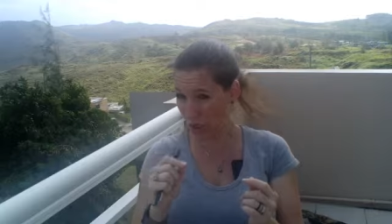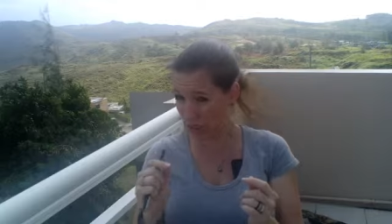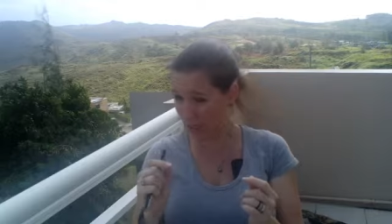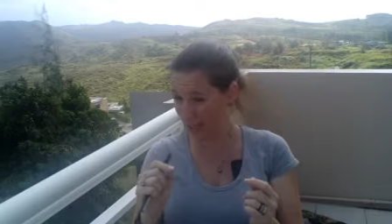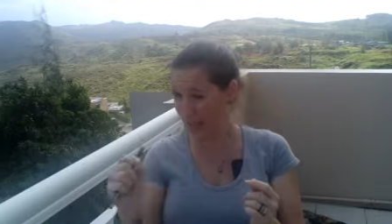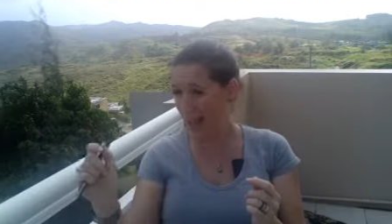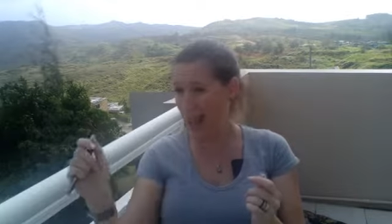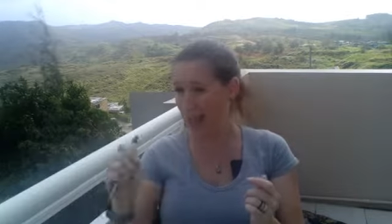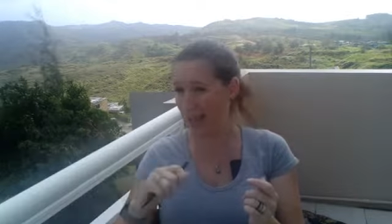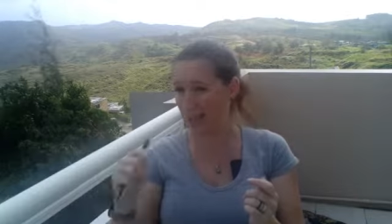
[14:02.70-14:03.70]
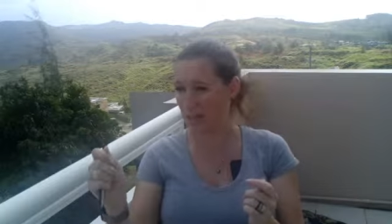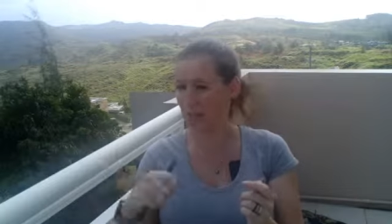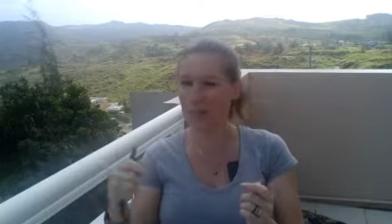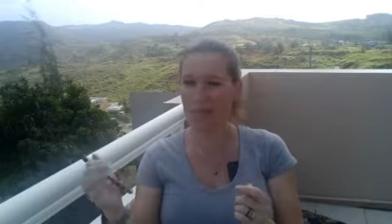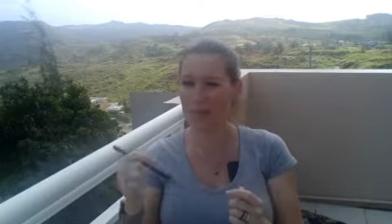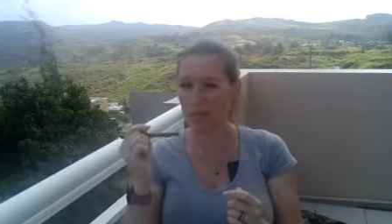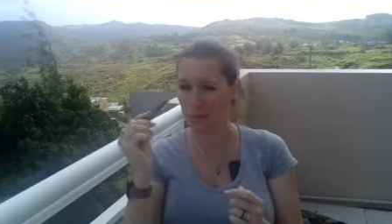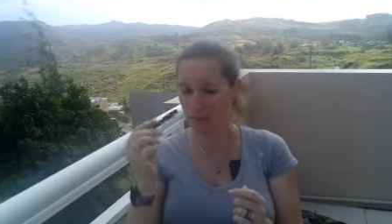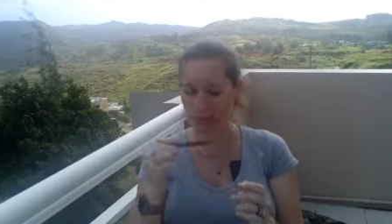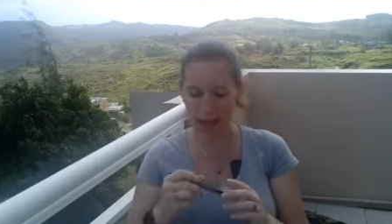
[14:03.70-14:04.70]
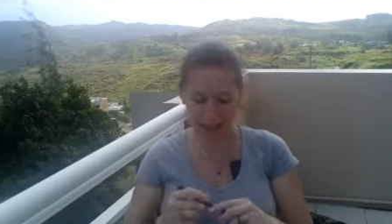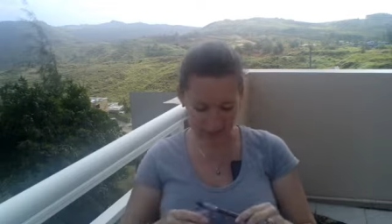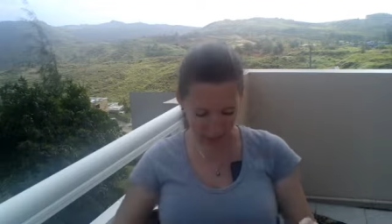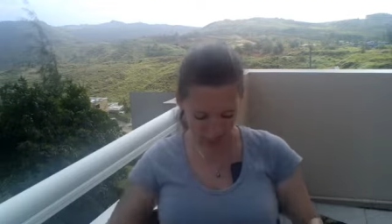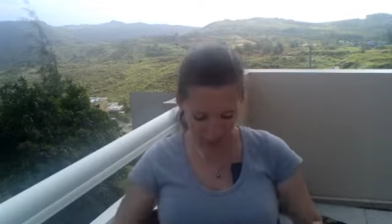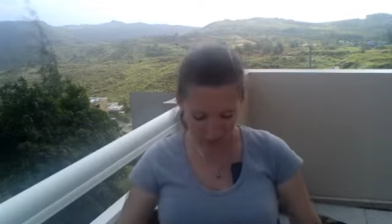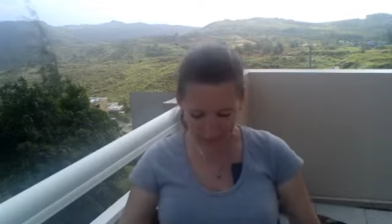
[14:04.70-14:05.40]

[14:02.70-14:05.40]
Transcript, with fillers: darken and to pick up some of the black. So